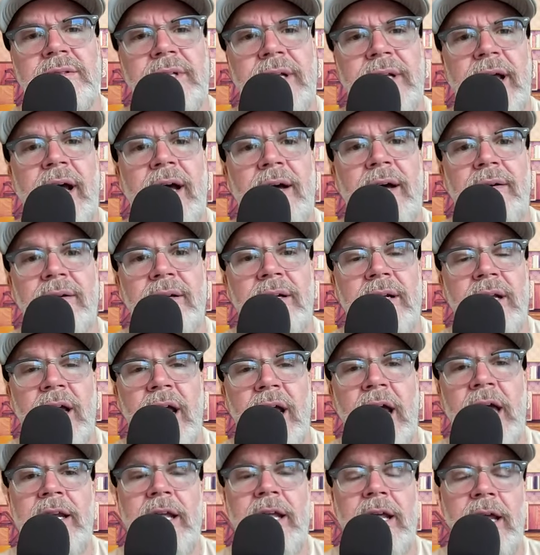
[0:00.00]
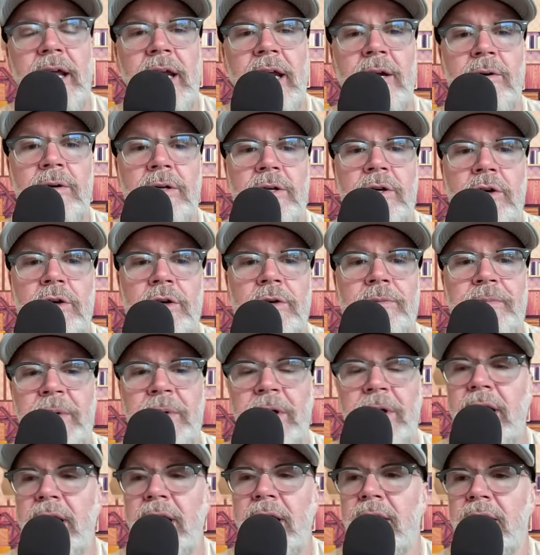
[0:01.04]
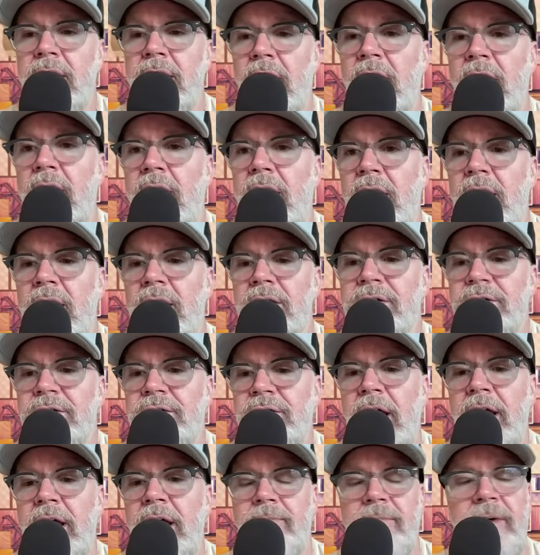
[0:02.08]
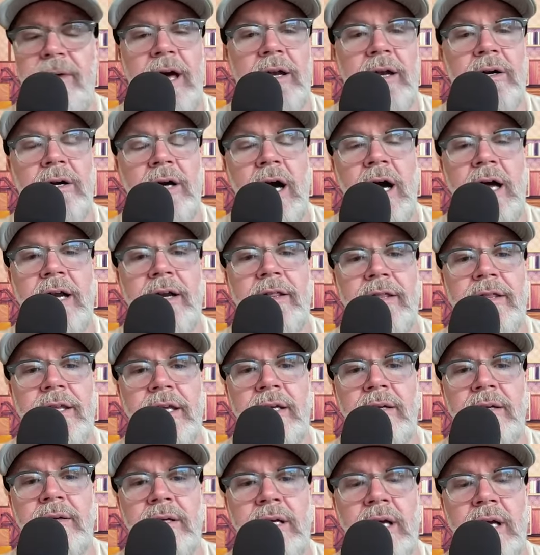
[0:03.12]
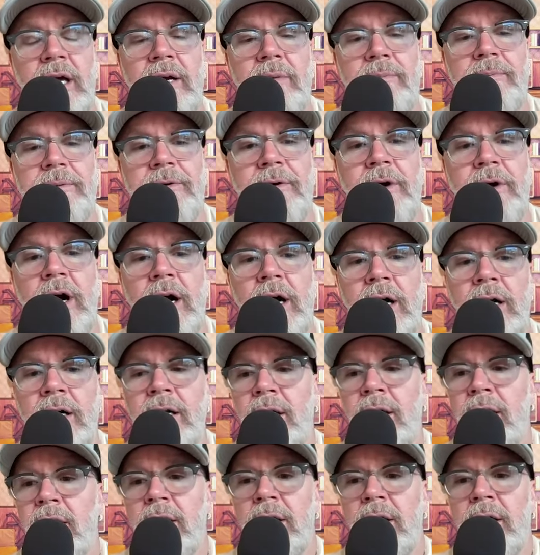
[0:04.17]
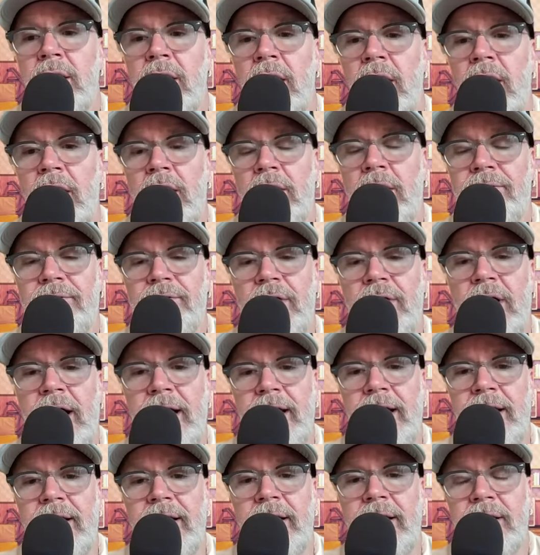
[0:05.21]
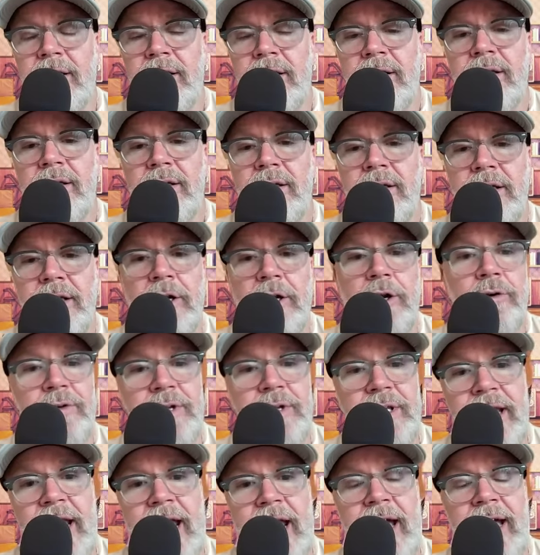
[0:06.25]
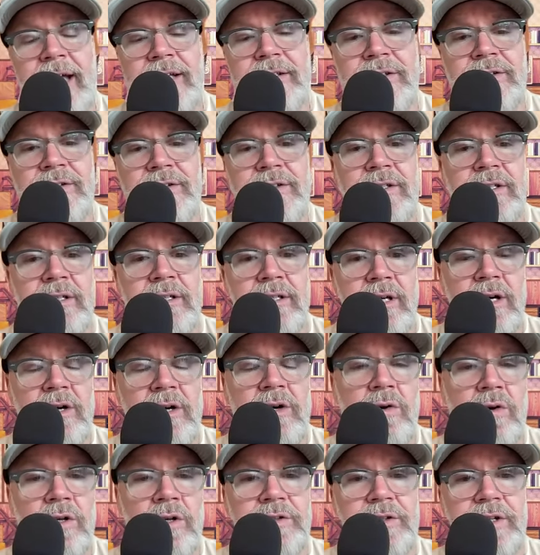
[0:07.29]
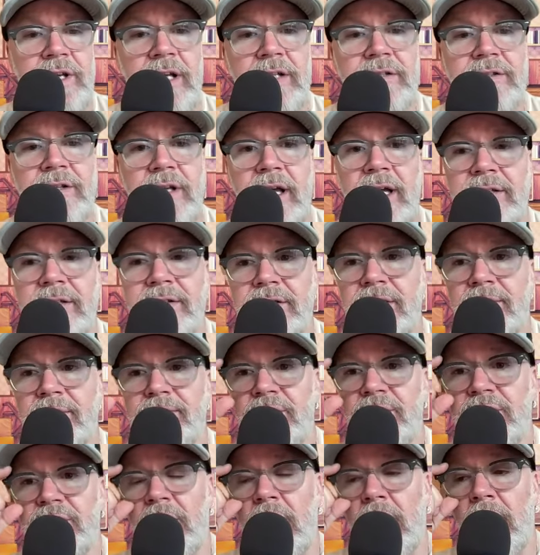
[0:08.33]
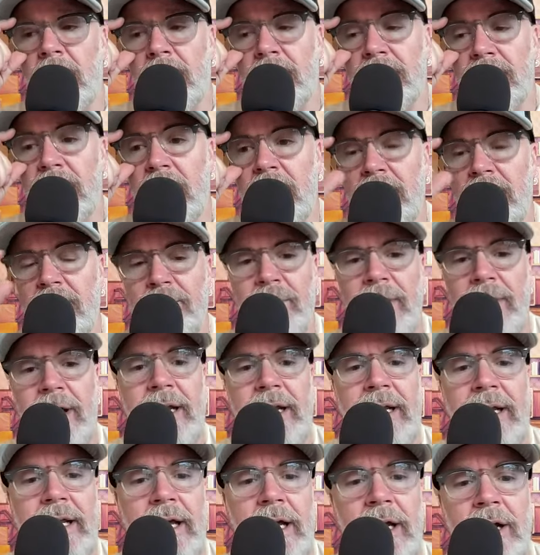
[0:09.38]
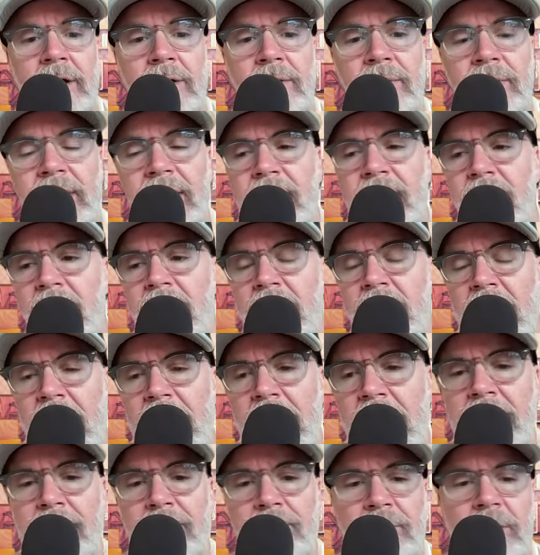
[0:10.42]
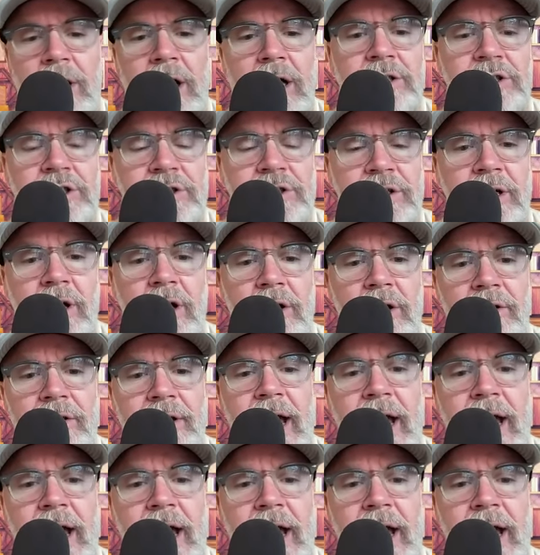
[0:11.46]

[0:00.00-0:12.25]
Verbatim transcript: Yeah. And it, and it could be uh, said about a lot of the kind of prog of like, you know, yes, of course, yes had some songs on the radio and and Rush and all